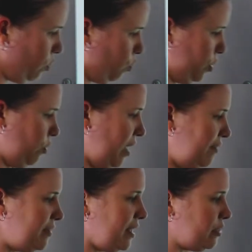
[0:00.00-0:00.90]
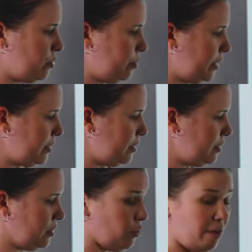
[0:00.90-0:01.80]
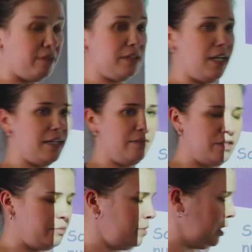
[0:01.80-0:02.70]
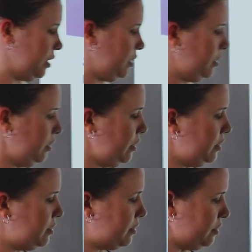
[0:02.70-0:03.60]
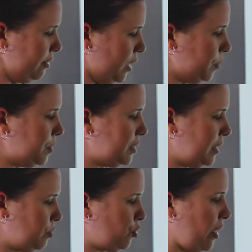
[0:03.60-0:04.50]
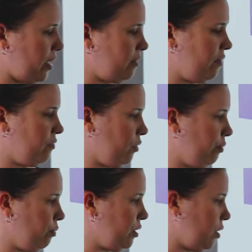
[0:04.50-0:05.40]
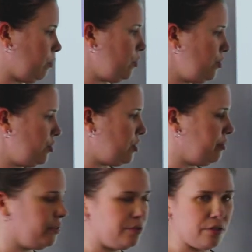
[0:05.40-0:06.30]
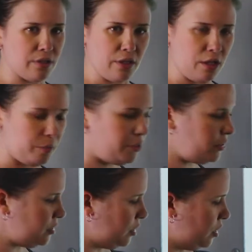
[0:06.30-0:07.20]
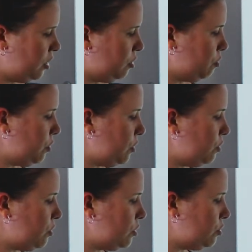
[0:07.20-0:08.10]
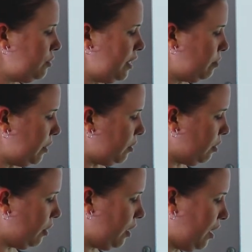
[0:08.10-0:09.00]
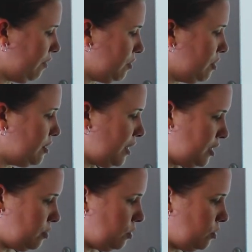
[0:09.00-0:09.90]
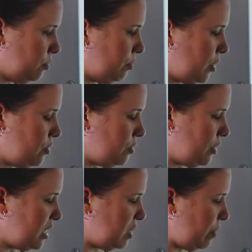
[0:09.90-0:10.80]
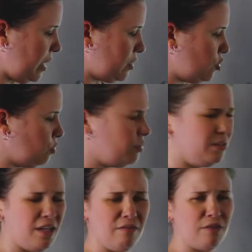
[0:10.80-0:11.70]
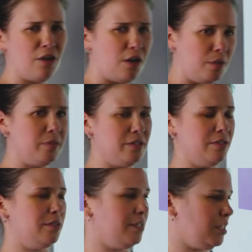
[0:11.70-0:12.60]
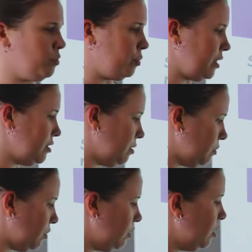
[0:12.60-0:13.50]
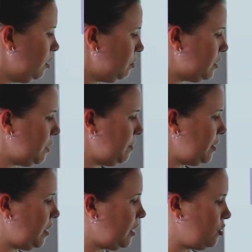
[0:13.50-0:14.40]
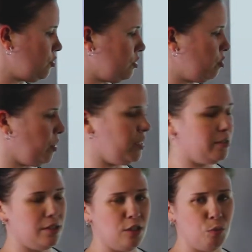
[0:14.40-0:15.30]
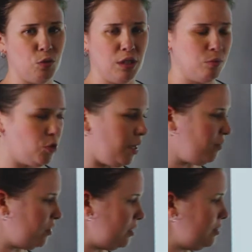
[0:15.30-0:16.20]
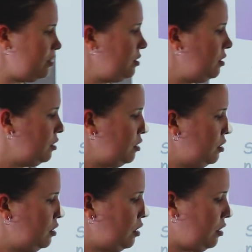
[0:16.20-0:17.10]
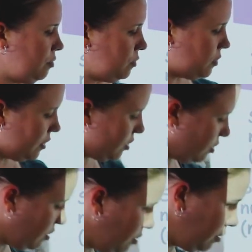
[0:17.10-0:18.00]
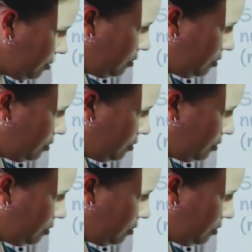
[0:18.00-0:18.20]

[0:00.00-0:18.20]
When you have decimal places and you have a lot of them, it still helps to keep track of every 3 numbers, similar to the commas. But you can do that better after the decimal by using a space. You wouldn't have commas in a decimal place number, but typing that extra space can help you keep track of things. So that's just a